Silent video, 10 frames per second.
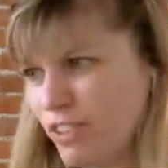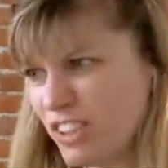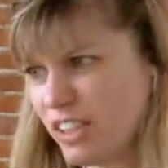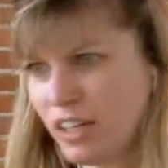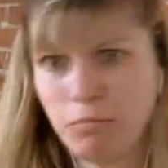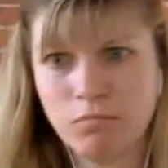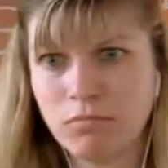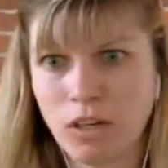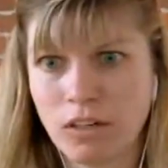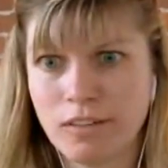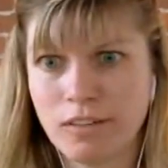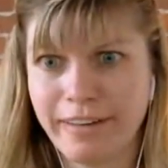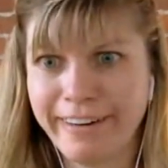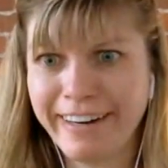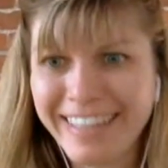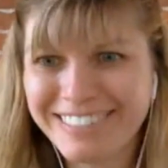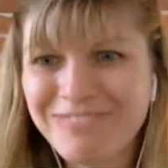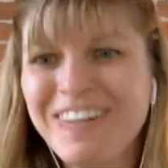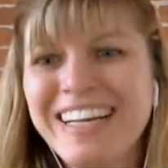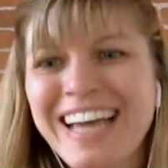Obviously, I'm not a designer,
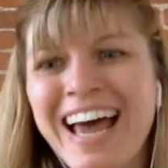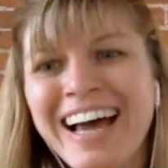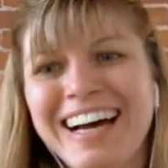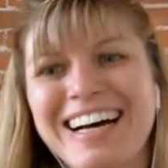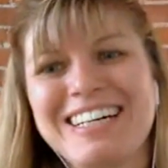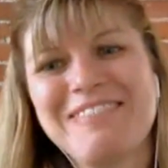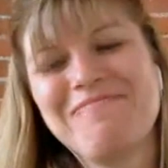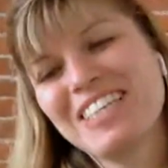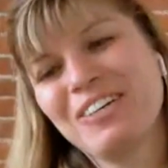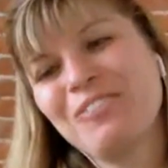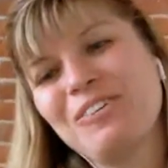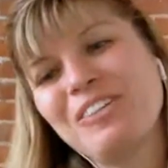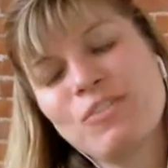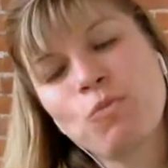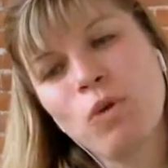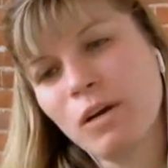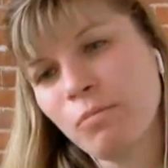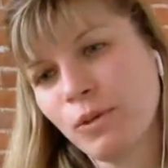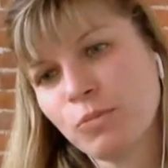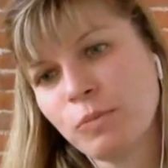but, so that's
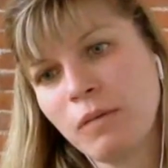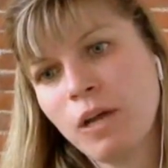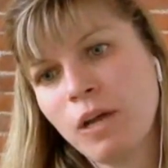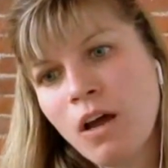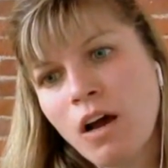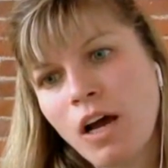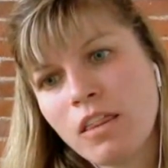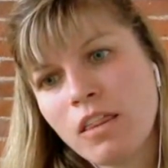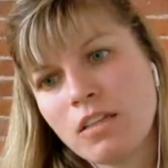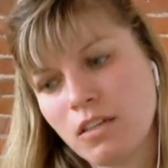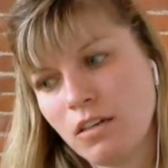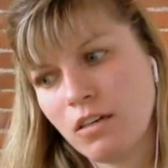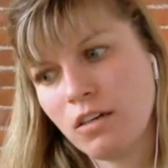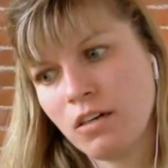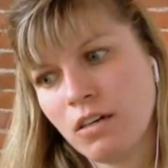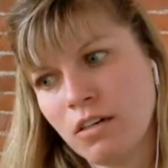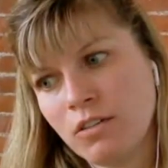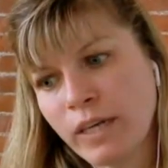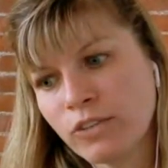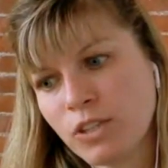one approach. But I think
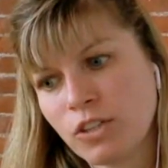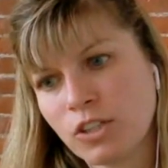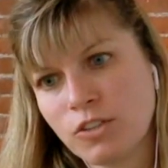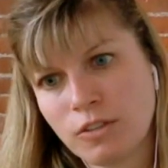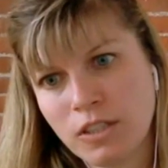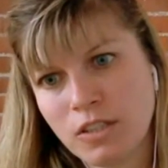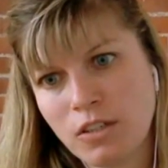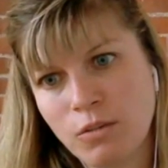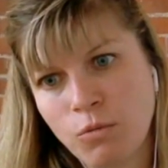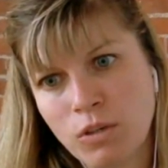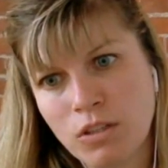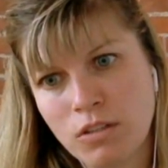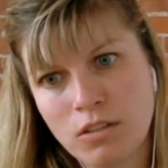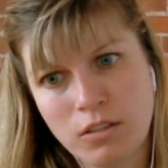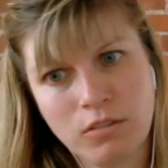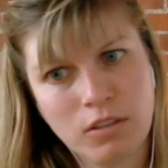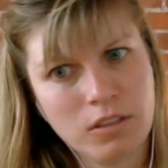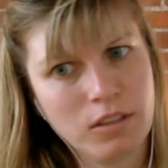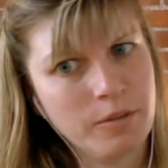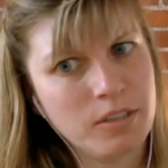that directory structure, there is no one single
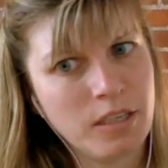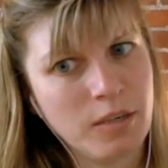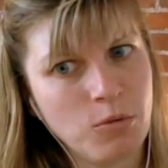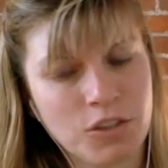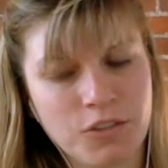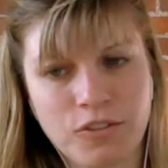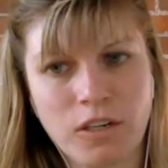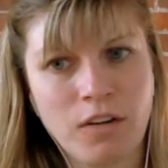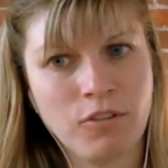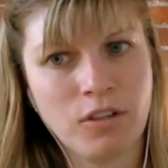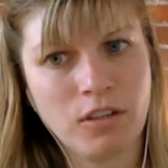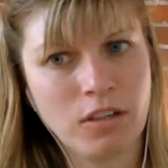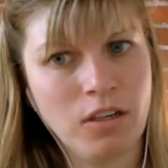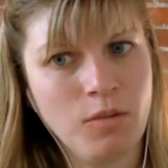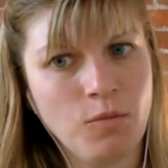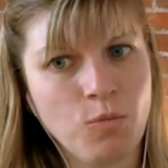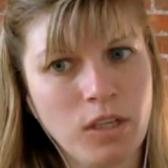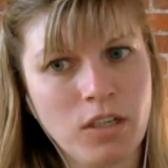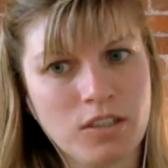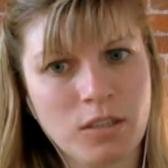thing that I would say works for everything, and it
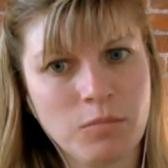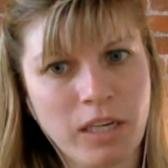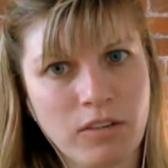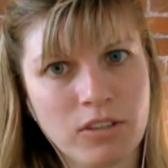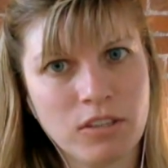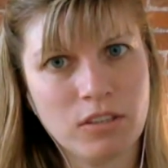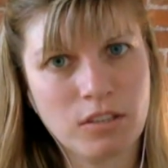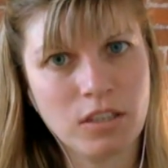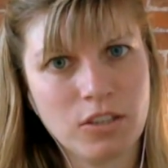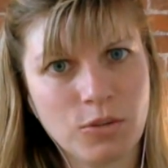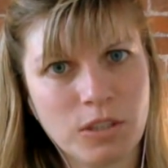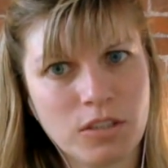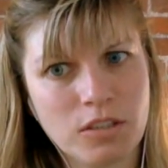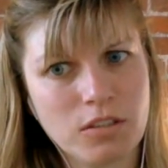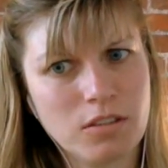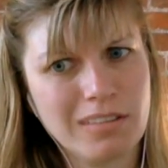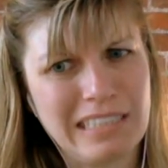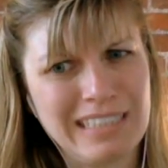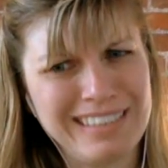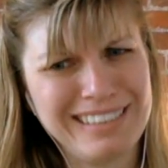really does come down to design choices.
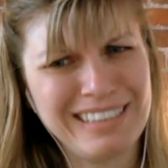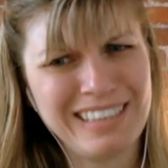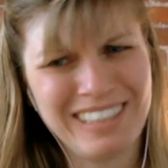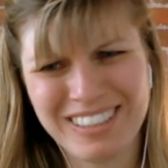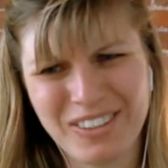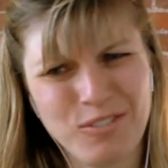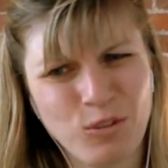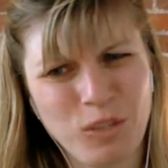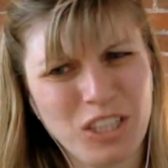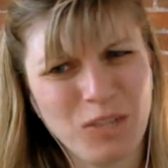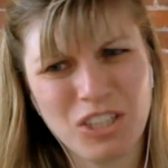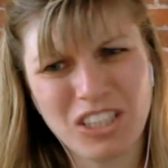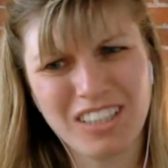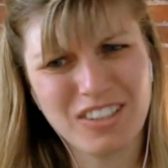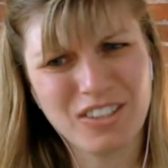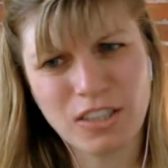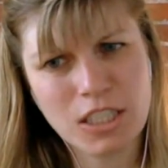Yeah, sorry for the wishy-washy answer.